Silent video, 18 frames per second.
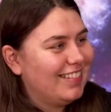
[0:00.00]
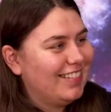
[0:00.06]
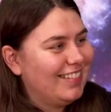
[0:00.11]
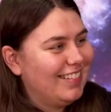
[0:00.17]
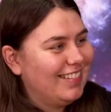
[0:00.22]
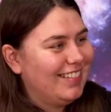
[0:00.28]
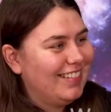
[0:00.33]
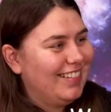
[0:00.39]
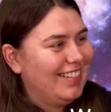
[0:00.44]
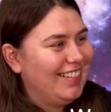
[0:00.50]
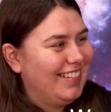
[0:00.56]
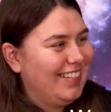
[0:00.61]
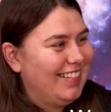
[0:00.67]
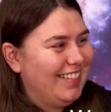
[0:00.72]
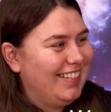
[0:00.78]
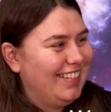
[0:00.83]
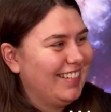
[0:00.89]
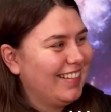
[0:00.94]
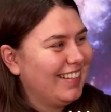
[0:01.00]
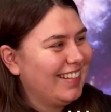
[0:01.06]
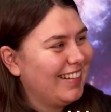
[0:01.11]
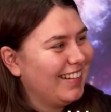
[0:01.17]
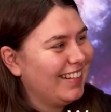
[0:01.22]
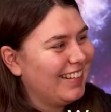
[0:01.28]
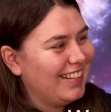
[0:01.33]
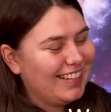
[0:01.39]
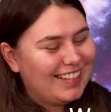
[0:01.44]

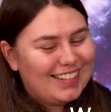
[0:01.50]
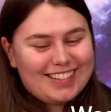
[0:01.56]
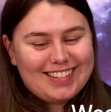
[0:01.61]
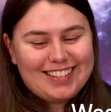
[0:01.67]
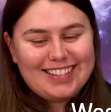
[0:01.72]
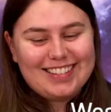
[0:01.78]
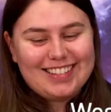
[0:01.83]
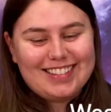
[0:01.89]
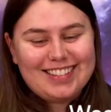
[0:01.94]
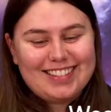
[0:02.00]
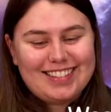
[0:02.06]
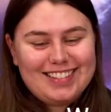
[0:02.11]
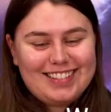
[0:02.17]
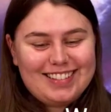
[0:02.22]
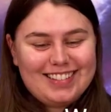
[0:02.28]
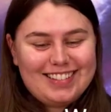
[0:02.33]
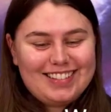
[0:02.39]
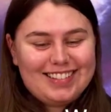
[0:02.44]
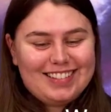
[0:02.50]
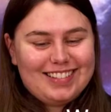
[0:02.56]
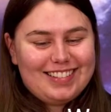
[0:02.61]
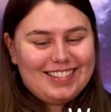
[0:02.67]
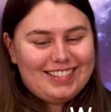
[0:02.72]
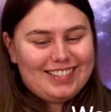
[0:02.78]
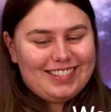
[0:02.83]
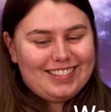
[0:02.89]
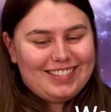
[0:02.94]

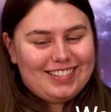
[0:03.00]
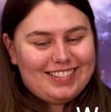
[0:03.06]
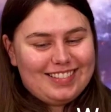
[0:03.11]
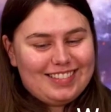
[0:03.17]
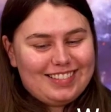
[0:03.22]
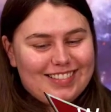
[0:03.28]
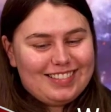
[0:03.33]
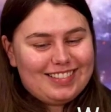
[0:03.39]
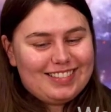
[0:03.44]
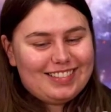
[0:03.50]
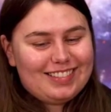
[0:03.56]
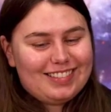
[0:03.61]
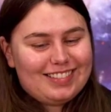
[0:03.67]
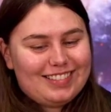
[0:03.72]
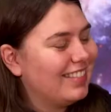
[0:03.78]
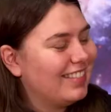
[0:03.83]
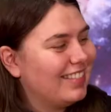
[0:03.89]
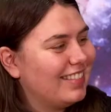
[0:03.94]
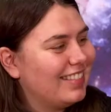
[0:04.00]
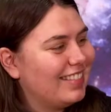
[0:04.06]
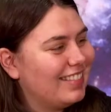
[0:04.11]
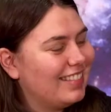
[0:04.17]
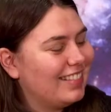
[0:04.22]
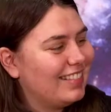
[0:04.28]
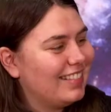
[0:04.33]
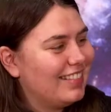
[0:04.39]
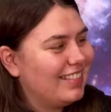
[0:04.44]

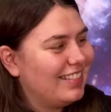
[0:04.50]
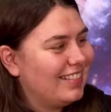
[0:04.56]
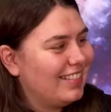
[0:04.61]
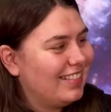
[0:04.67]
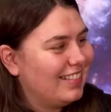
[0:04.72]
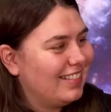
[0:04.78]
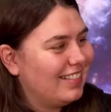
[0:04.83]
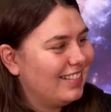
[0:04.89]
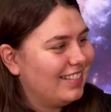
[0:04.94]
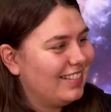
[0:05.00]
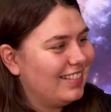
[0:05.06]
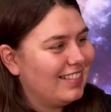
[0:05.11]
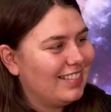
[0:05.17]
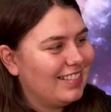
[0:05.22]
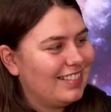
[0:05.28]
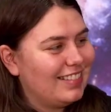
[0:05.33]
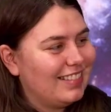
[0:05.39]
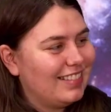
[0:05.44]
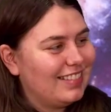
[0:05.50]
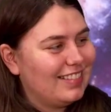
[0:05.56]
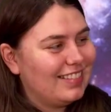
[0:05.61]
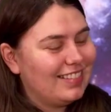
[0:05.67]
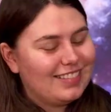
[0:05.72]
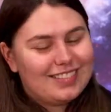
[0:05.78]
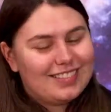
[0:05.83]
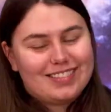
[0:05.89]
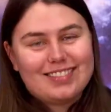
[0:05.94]

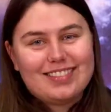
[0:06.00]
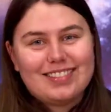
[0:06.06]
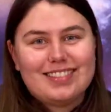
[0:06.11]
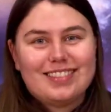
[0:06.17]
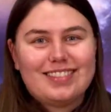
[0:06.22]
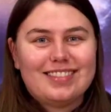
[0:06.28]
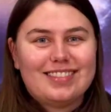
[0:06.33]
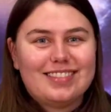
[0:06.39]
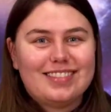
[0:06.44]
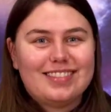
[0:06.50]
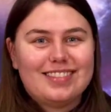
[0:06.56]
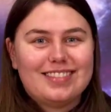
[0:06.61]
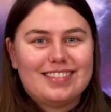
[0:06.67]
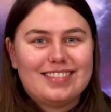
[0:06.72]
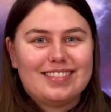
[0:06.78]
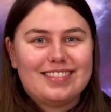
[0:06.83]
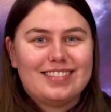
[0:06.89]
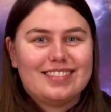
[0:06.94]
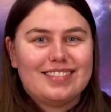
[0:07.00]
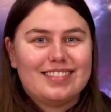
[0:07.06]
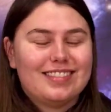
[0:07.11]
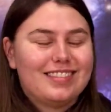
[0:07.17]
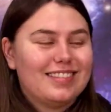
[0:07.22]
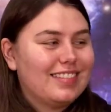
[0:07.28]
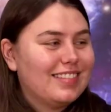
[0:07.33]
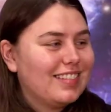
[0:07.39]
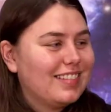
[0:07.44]

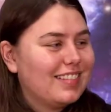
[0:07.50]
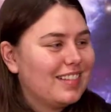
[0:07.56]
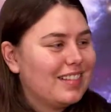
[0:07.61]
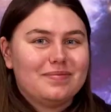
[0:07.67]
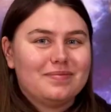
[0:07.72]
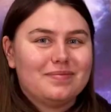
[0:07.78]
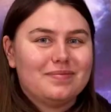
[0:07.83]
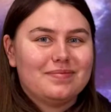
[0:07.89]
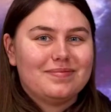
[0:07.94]
(not speaking)